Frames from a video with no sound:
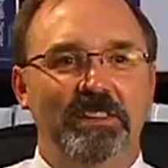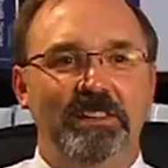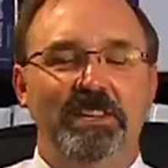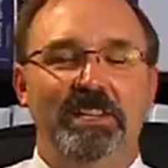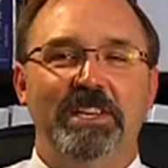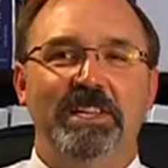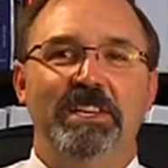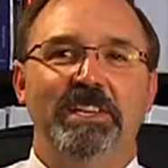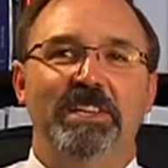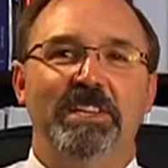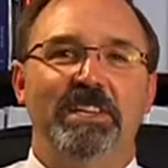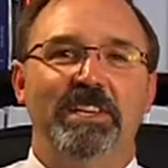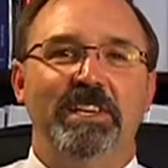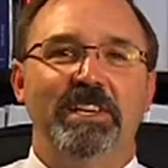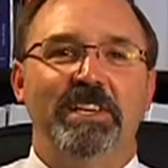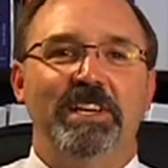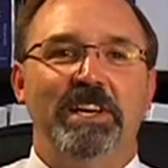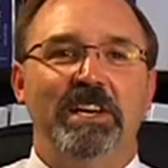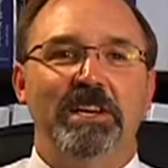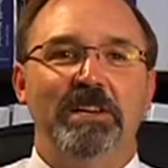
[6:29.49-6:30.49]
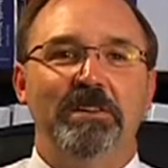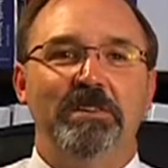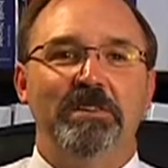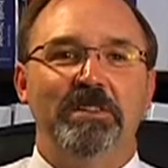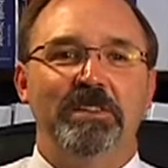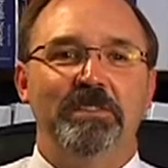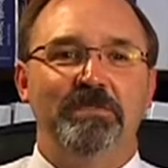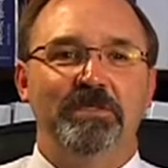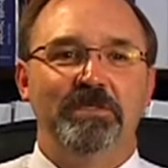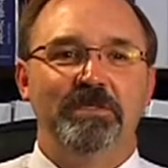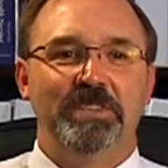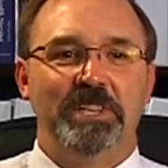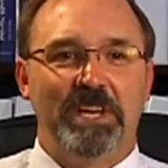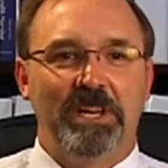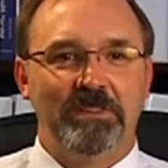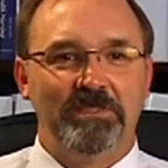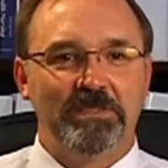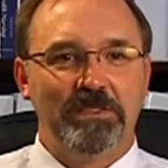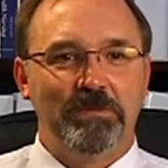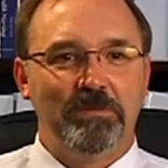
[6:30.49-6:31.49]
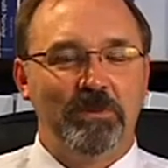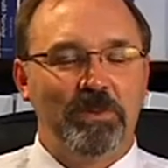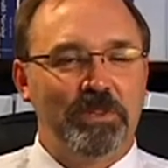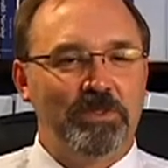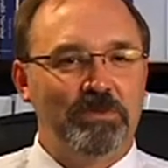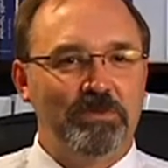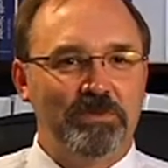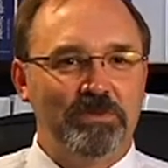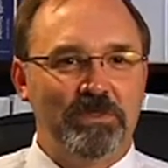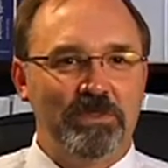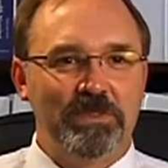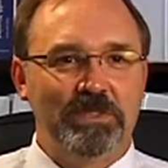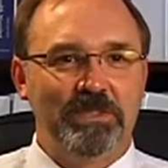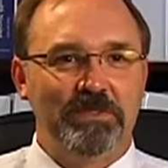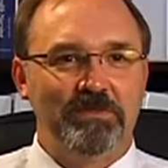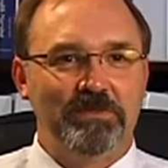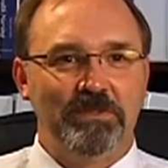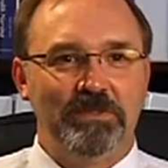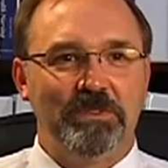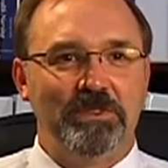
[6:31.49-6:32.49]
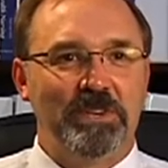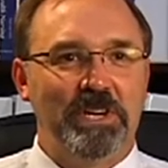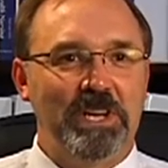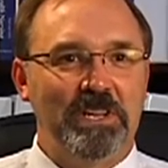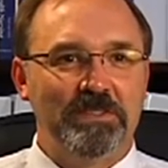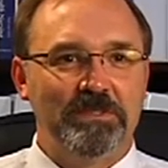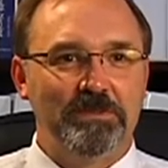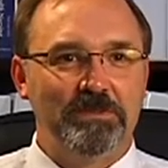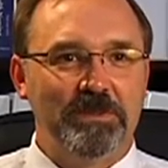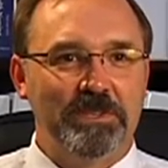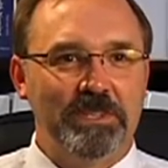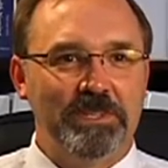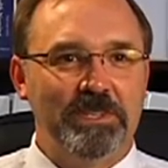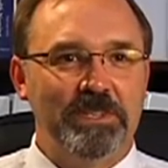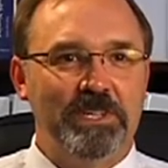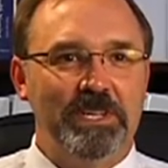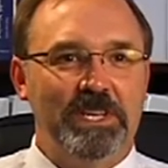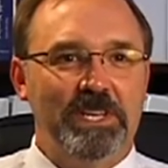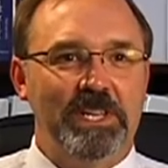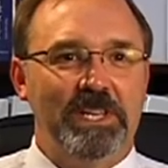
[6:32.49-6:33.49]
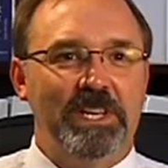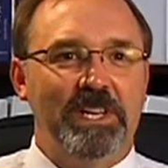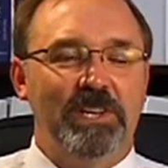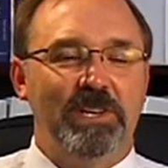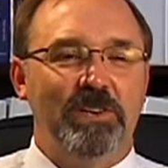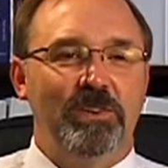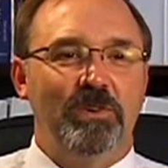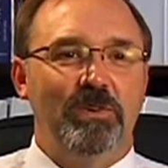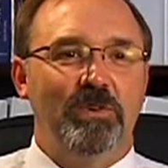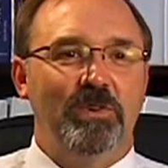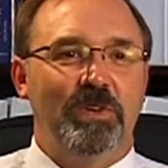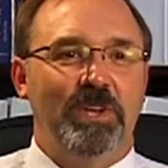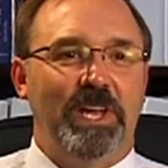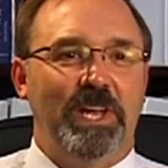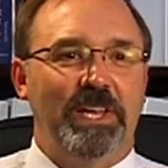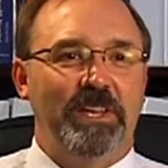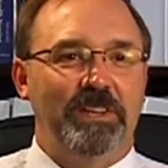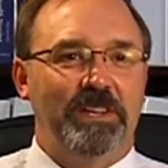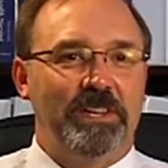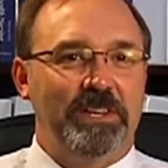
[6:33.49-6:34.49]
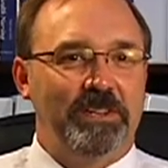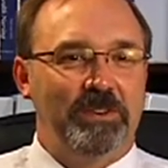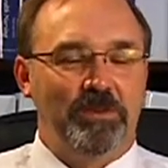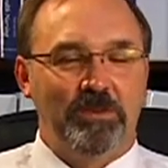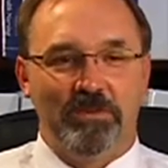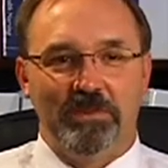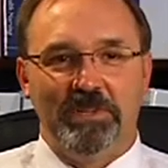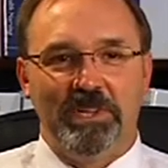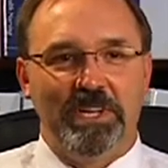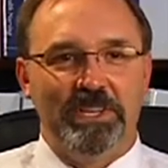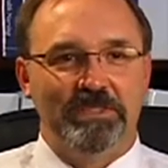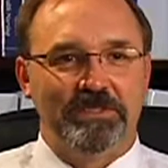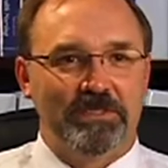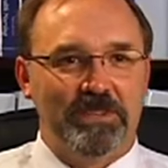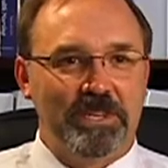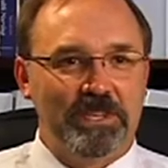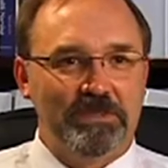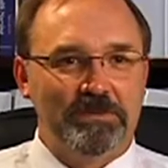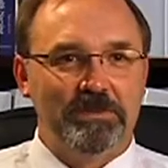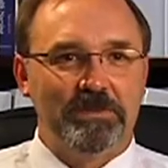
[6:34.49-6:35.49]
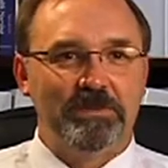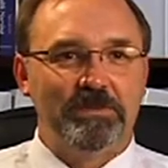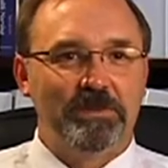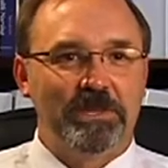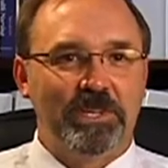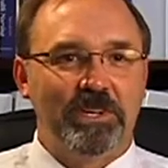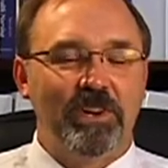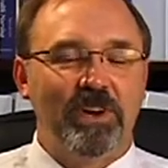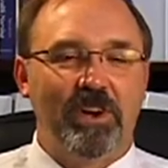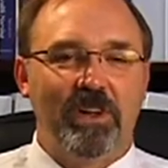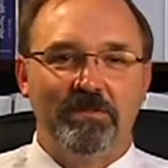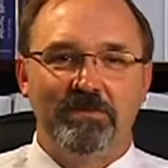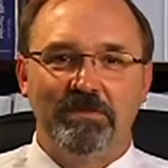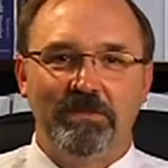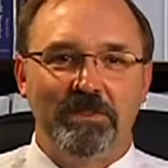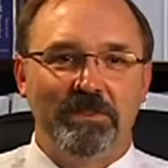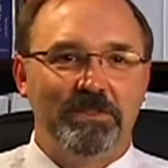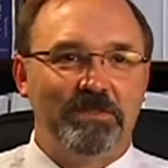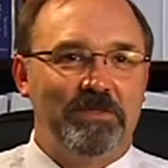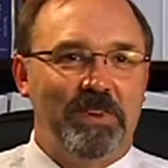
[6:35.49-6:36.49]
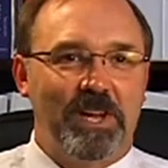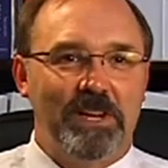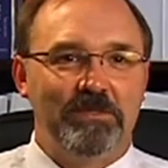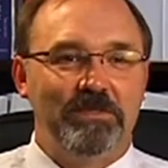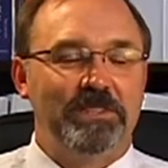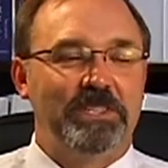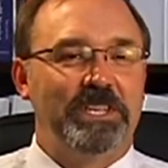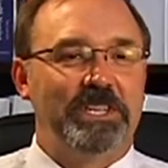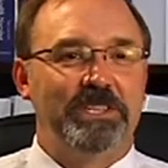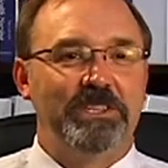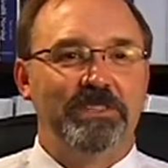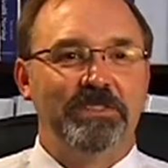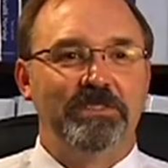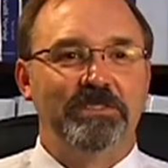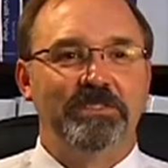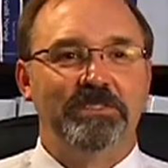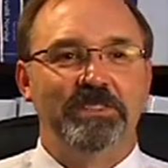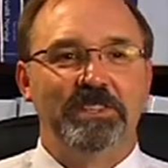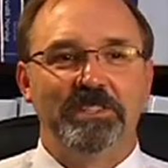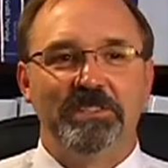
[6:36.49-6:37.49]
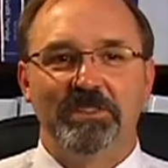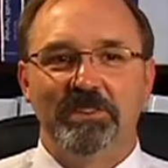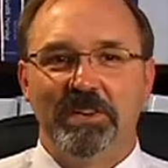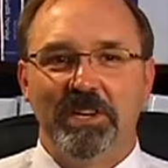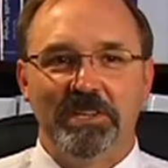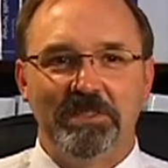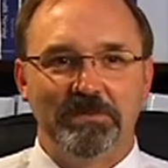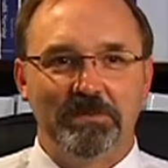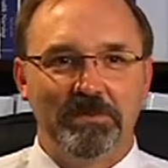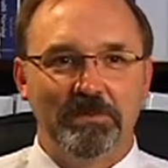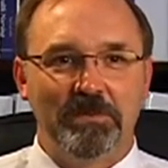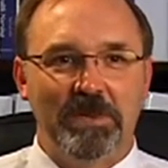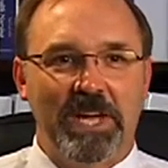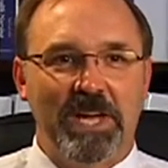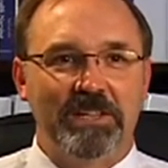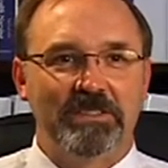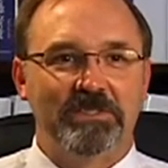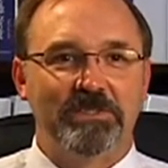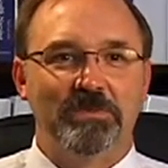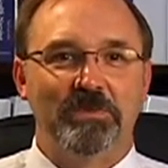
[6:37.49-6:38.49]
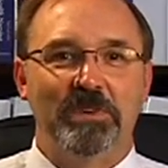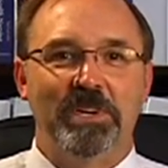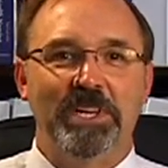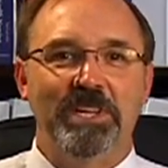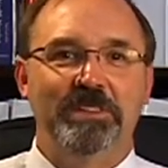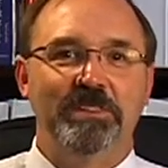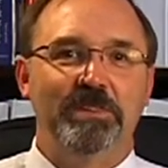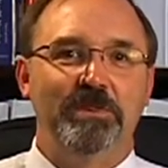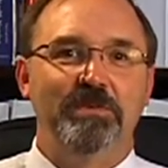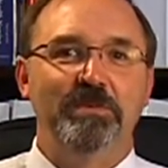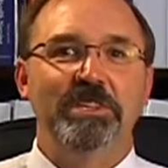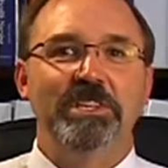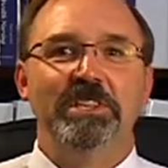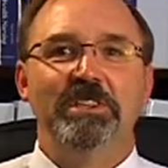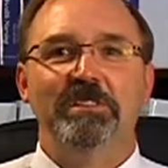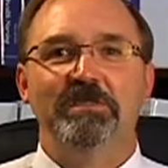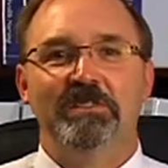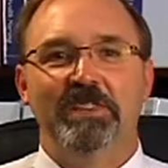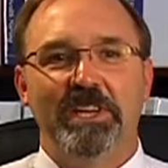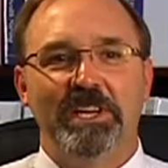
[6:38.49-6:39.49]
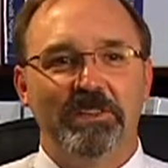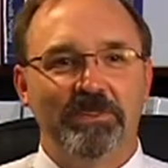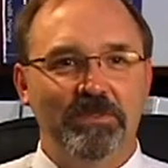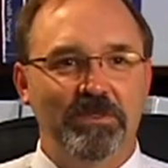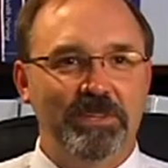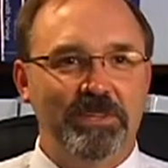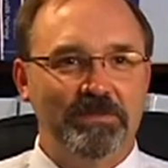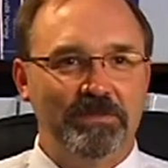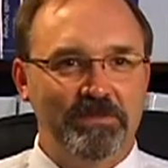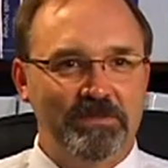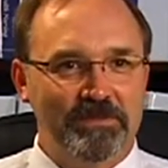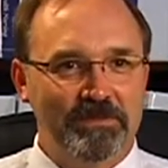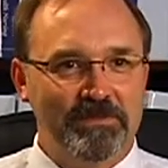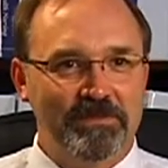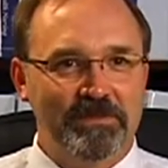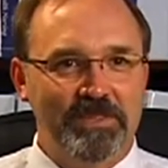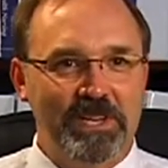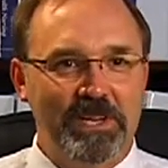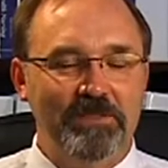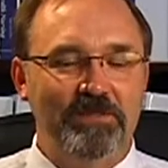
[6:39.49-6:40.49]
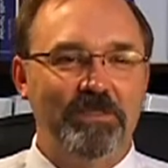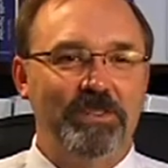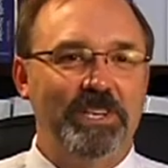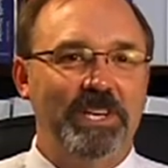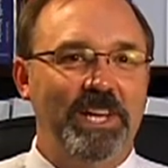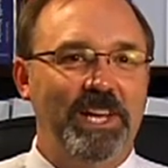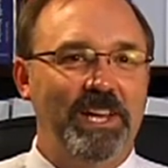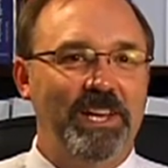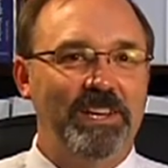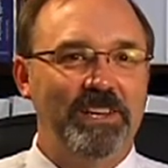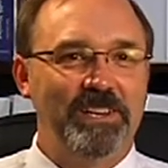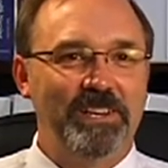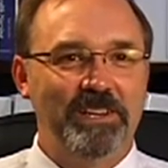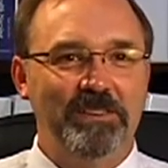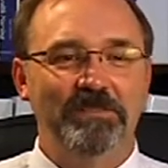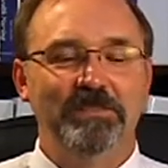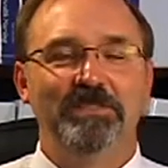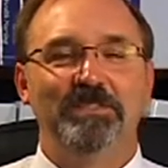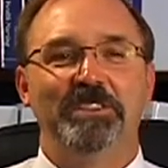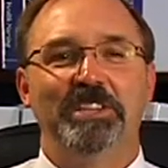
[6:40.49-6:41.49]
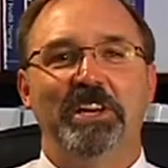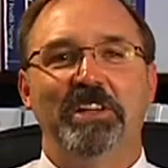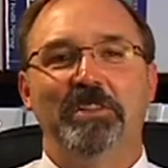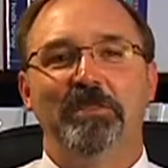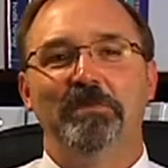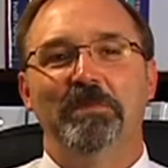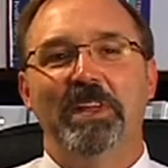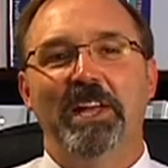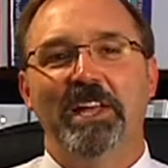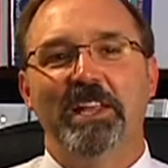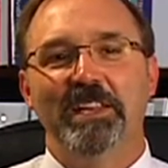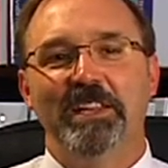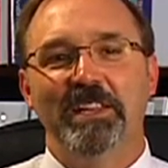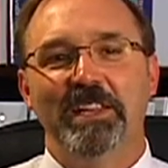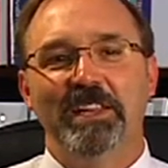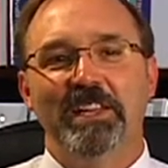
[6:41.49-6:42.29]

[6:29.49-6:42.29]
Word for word: That uh, if you tell someone who's looking for their husband and they don't realize their husband's been gone for five or ten years that their husband passed away, they relive that grief every day if you tell them that.